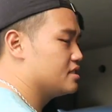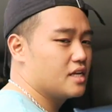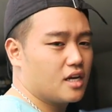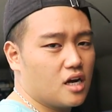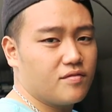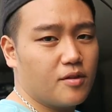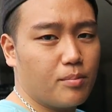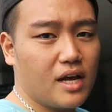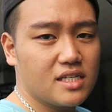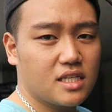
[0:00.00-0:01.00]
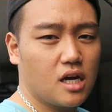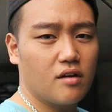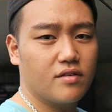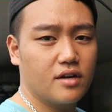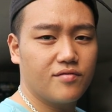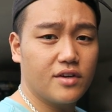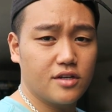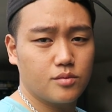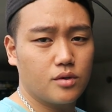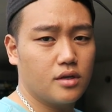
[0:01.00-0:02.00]
take off the plastic cover if there
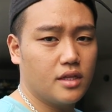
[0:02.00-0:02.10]
is one.